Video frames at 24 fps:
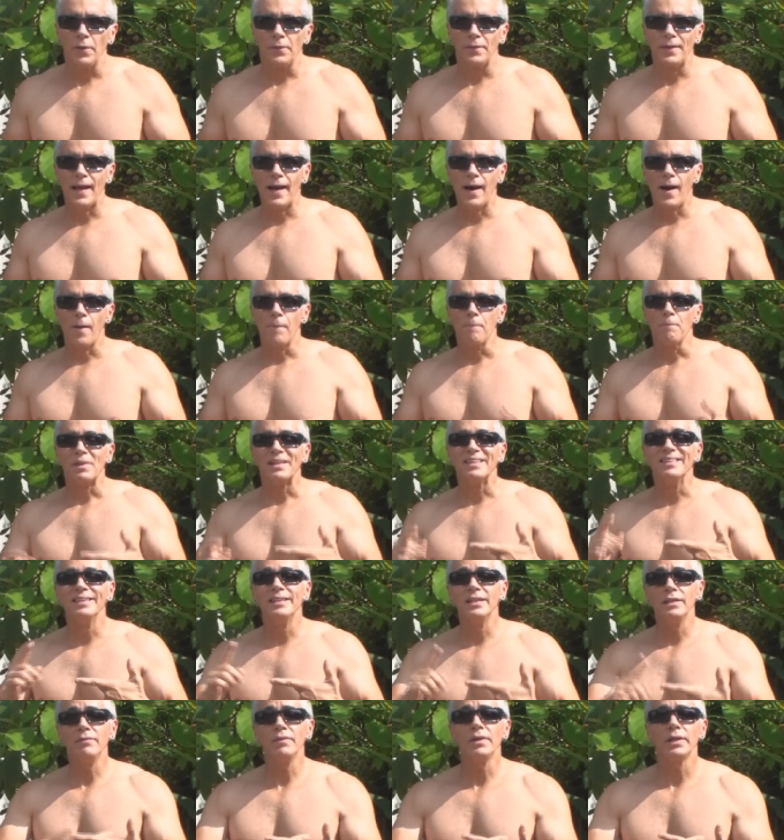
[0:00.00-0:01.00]
Now,
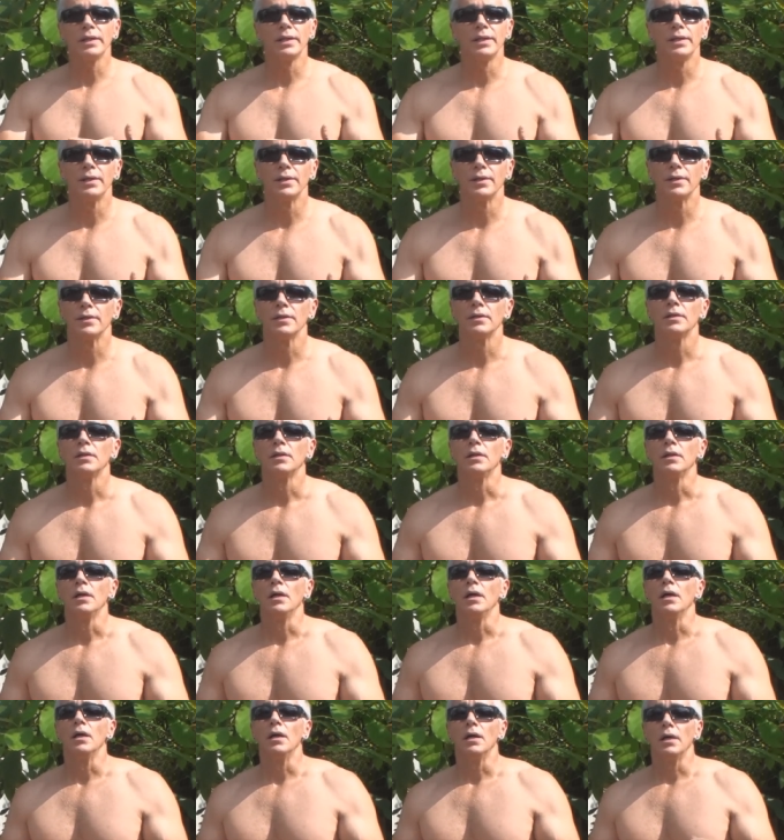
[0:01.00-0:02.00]
living here,
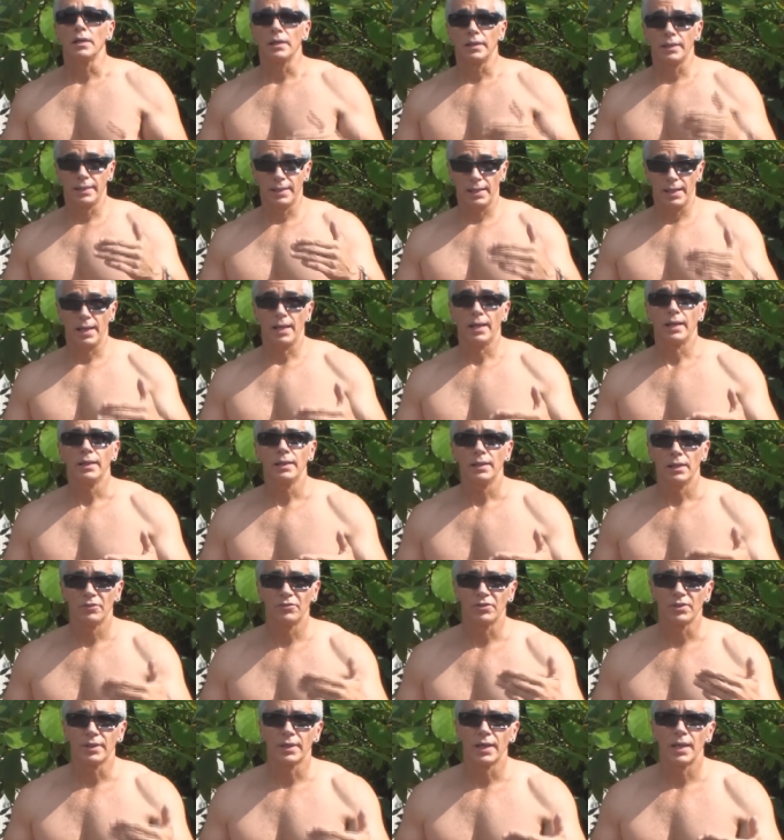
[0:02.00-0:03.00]
gay,
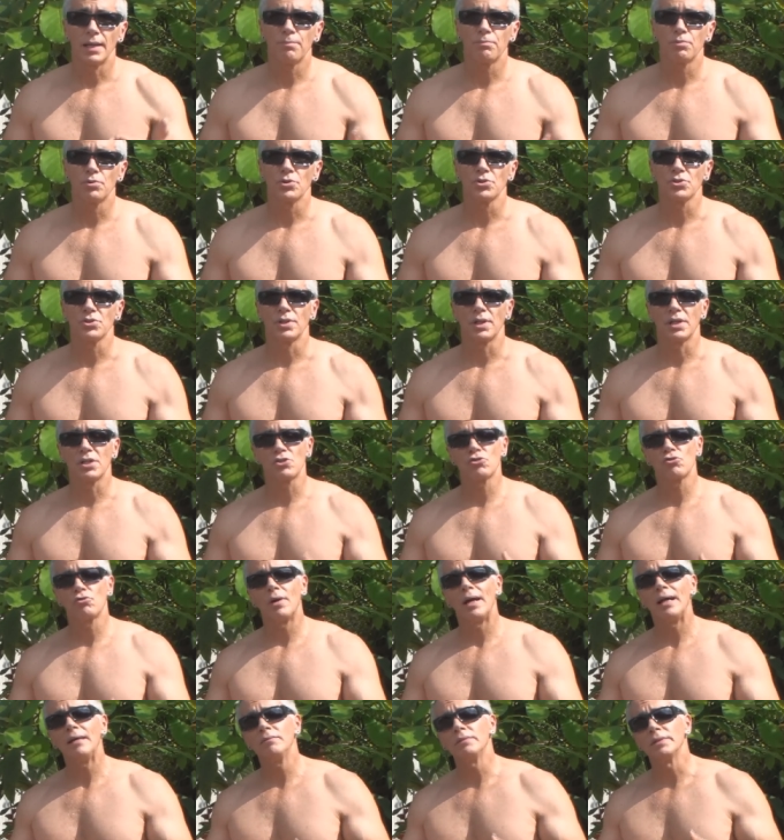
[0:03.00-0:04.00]
as a gay person, and
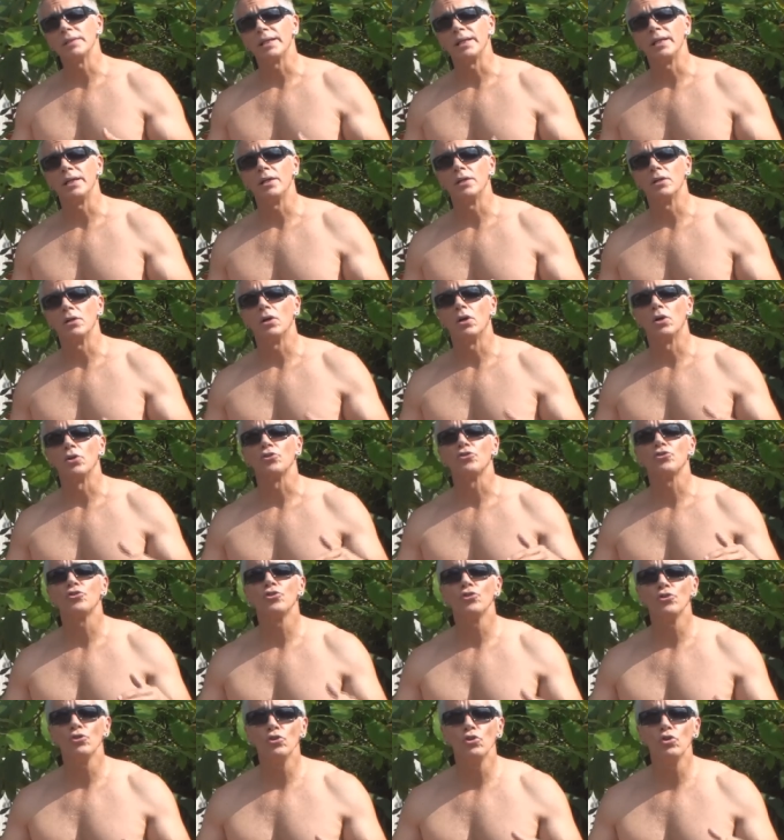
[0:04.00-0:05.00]
traveling here are
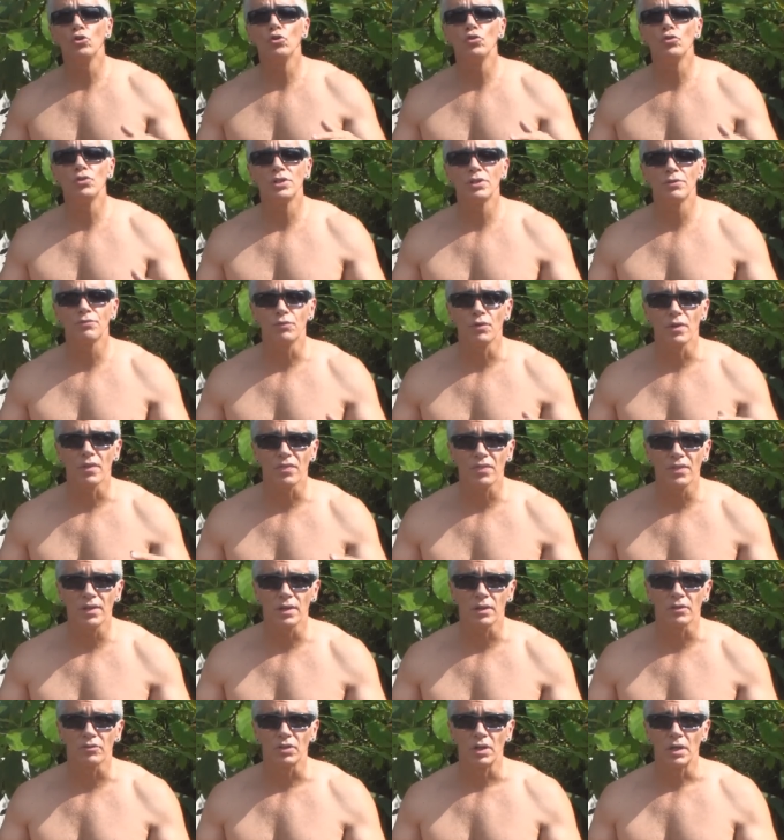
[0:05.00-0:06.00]
two different
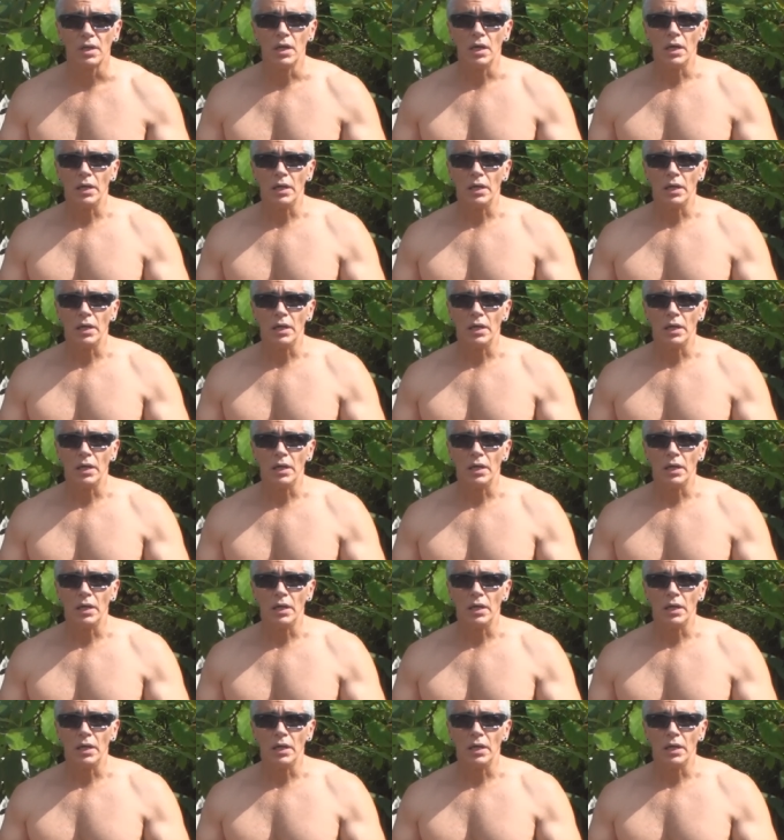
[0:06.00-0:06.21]
things.